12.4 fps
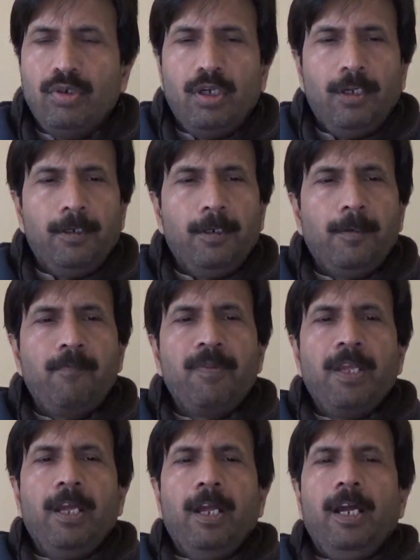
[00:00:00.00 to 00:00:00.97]
or uh,
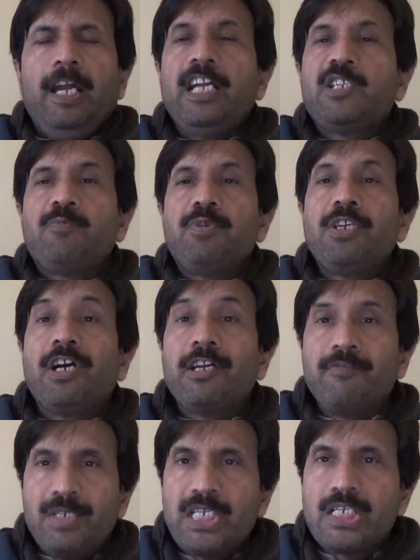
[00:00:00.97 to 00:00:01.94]

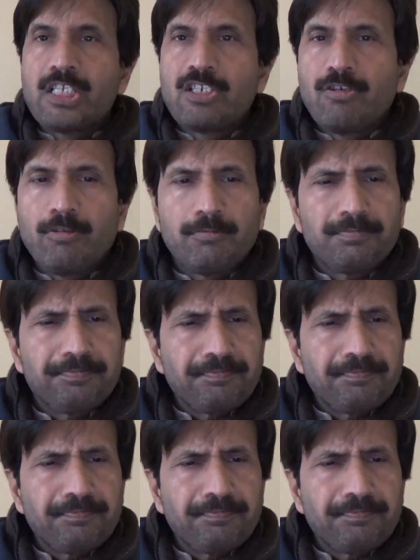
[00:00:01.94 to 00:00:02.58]
HPIVs, you know.